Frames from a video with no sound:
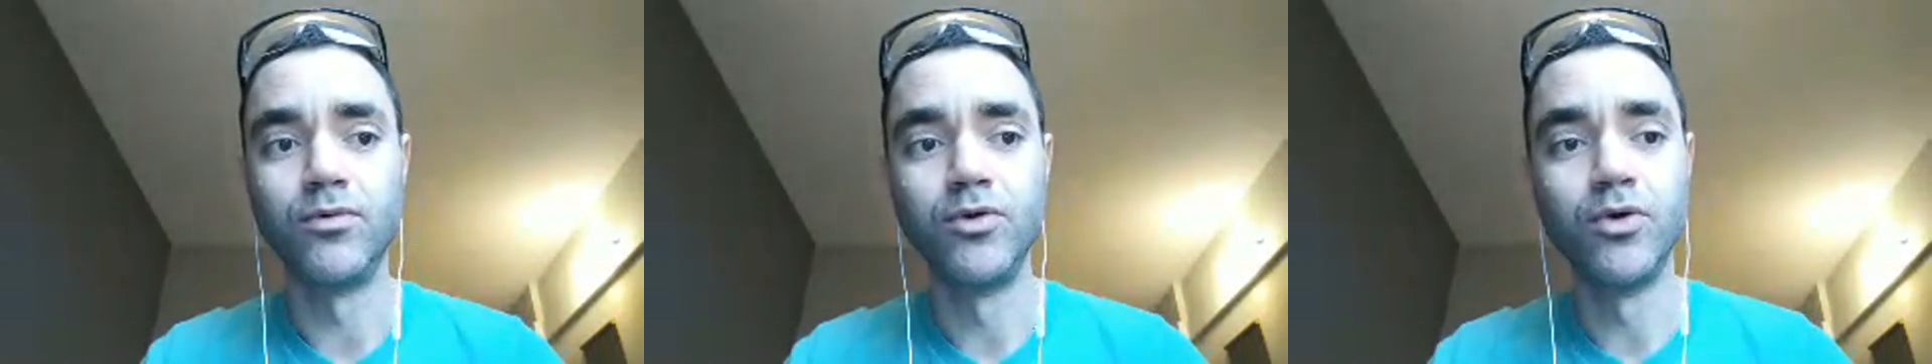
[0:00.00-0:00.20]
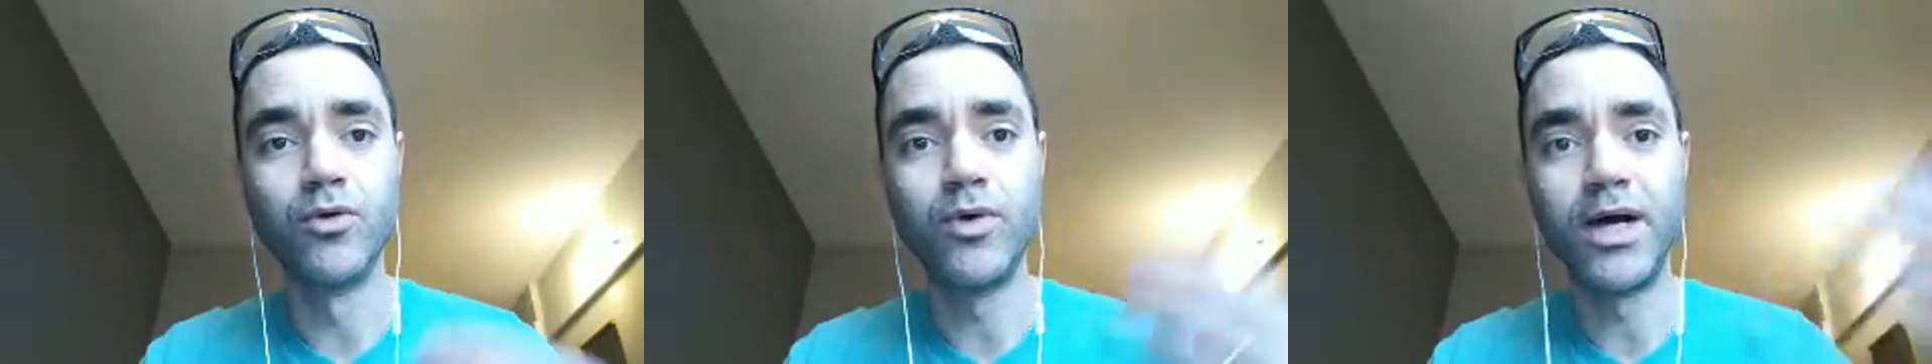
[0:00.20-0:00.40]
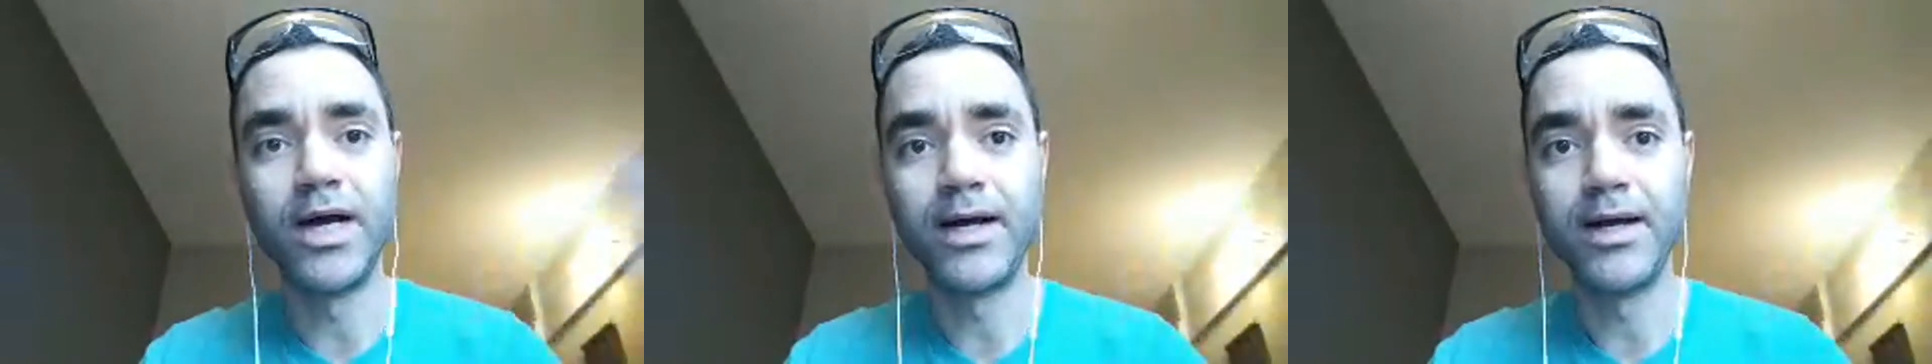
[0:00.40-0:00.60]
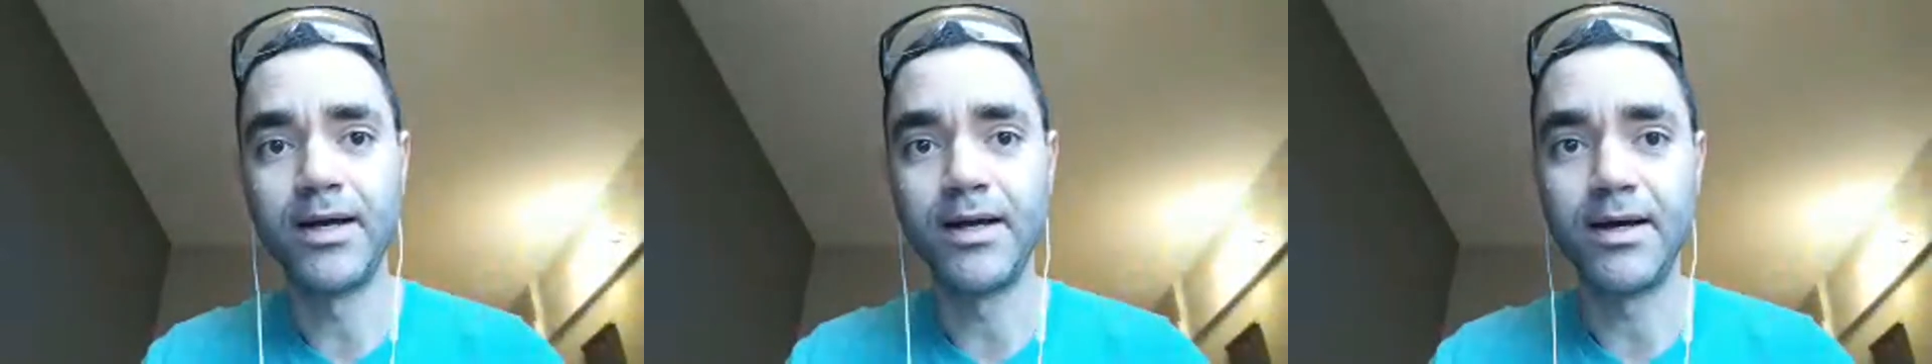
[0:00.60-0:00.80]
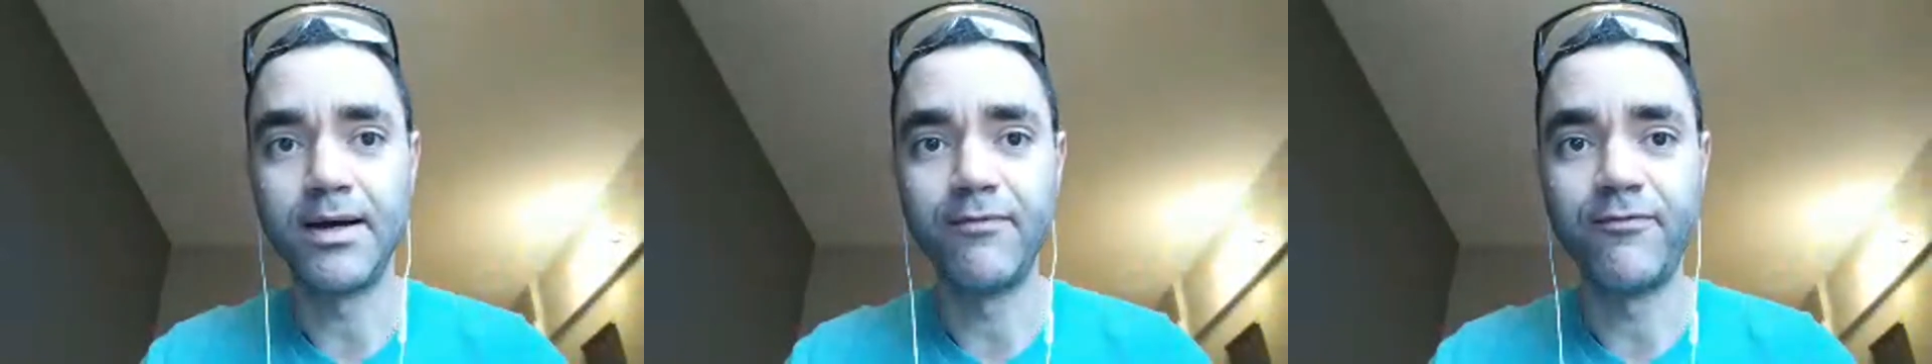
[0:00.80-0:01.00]
you
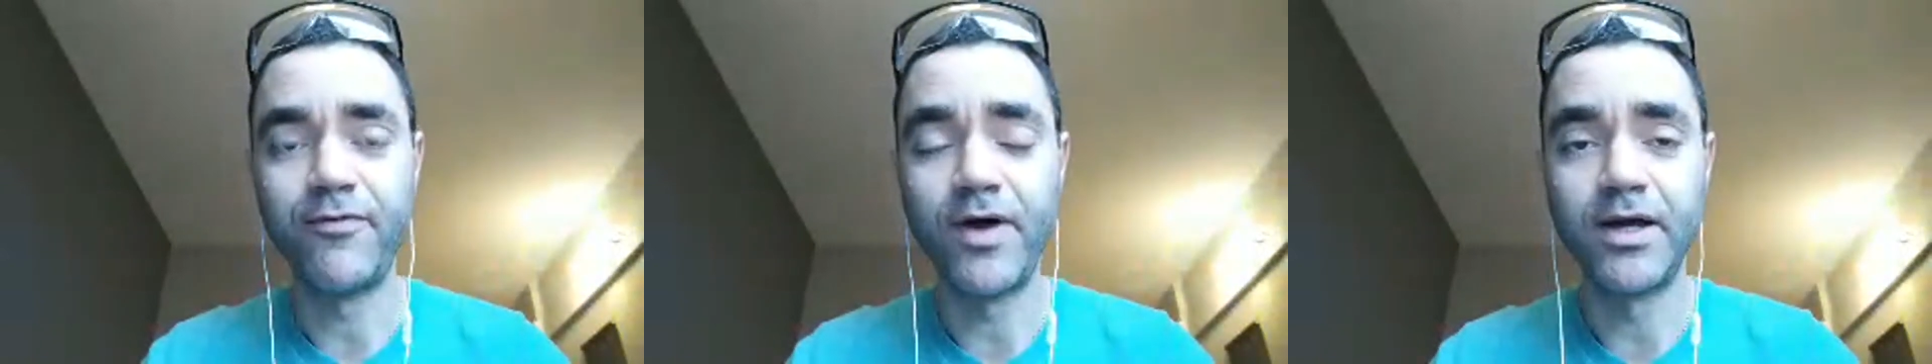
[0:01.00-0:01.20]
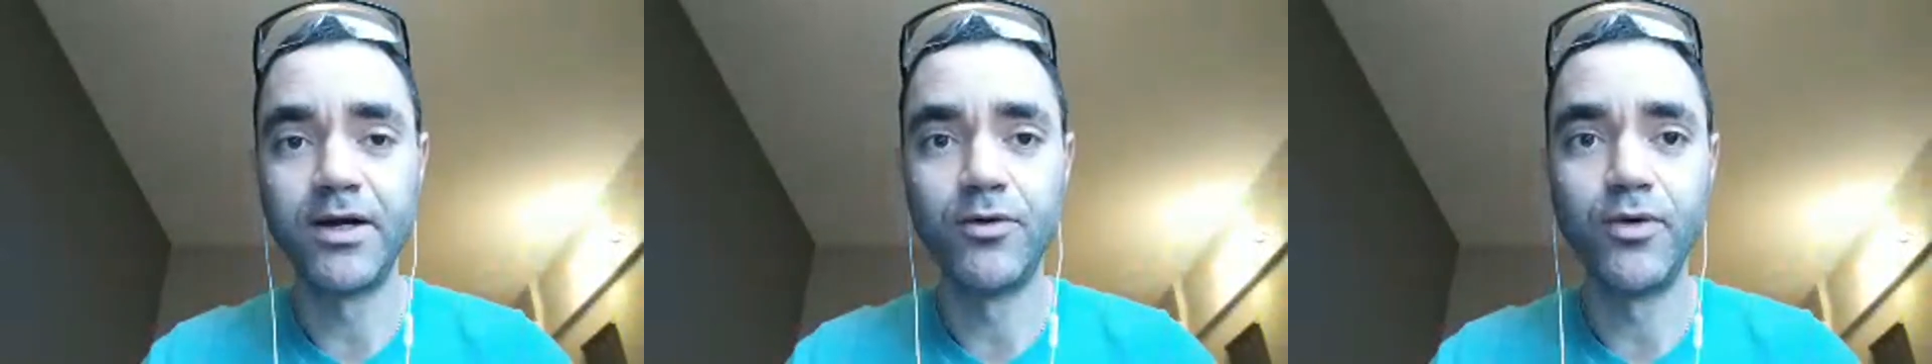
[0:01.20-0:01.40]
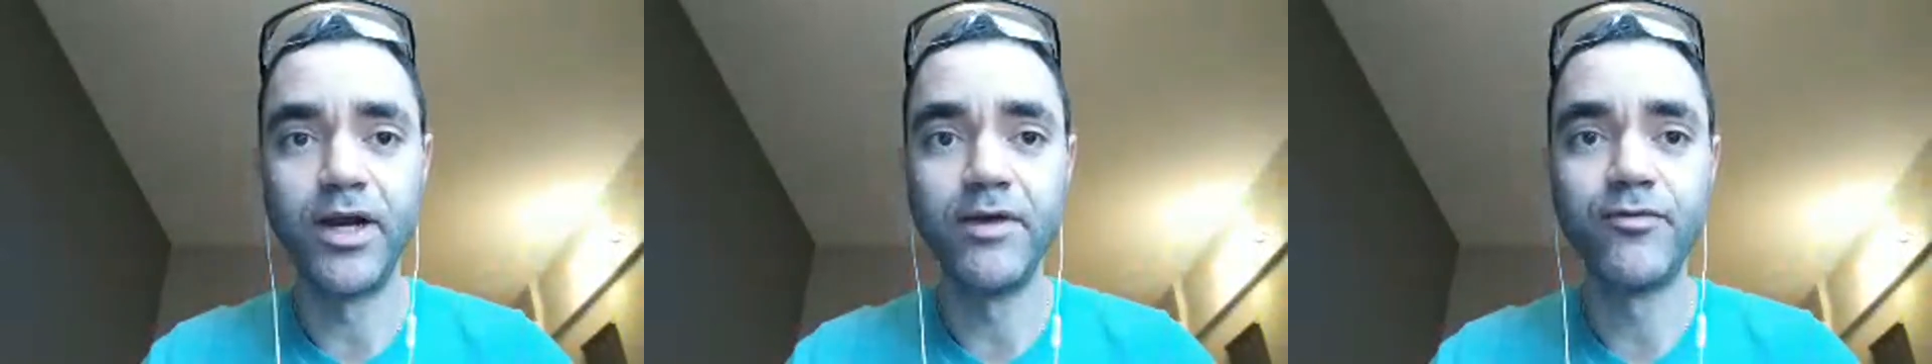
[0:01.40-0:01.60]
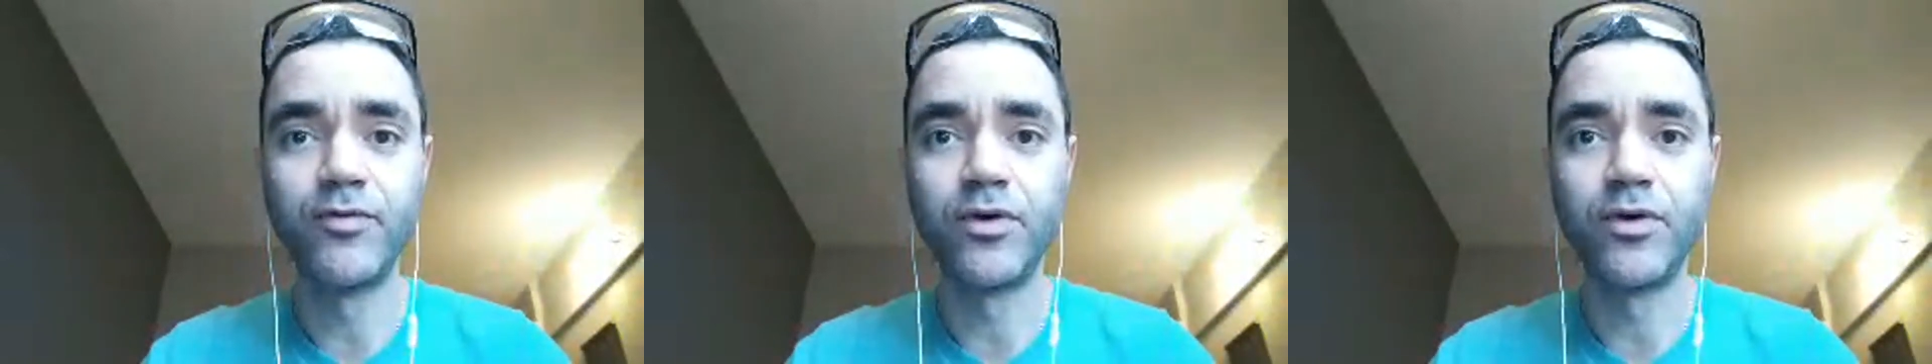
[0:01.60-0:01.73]
are far away